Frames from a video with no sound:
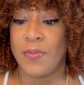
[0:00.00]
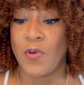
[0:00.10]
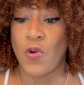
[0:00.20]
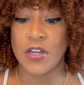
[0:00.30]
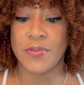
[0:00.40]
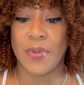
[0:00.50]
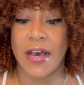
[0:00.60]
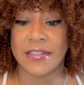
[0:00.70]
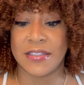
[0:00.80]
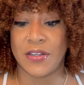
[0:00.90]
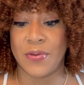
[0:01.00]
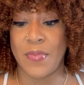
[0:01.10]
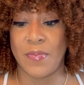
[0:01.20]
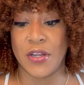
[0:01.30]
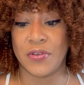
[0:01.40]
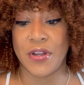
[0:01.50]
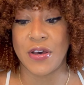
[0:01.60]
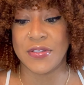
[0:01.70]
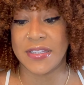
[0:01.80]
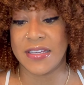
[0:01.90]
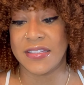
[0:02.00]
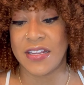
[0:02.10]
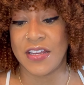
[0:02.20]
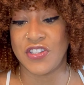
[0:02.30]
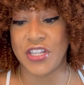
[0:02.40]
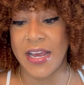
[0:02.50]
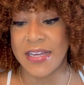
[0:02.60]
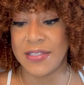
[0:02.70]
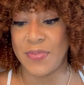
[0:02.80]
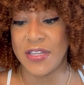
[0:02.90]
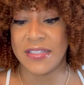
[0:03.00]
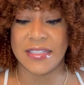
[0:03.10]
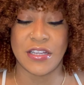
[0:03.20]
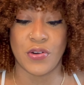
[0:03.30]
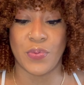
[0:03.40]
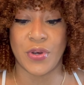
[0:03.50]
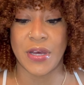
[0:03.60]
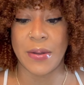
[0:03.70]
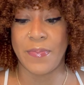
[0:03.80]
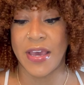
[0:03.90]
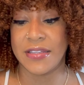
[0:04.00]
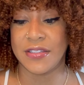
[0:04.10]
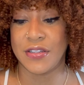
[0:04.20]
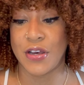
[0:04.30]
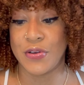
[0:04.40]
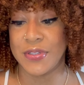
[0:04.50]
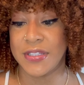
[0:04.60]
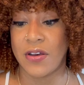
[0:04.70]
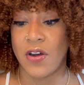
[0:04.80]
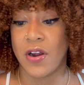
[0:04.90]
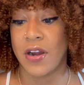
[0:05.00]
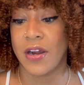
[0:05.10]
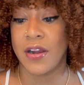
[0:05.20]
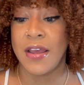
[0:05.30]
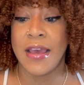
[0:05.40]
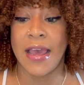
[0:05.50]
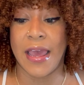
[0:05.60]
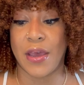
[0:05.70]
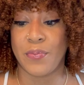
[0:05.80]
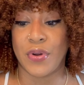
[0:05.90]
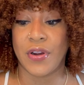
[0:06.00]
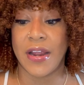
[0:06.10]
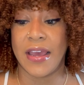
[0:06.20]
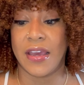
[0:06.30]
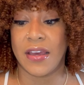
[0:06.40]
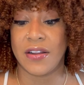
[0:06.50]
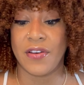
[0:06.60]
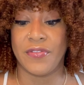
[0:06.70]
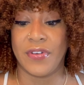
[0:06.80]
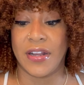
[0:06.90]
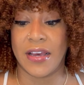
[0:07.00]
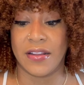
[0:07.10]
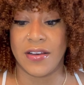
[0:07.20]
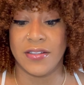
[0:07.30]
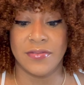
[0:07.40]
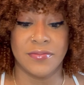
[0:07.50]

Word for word: orange blossom, middle notes is jasmine, cedarwood, base notes are amber and vanilla.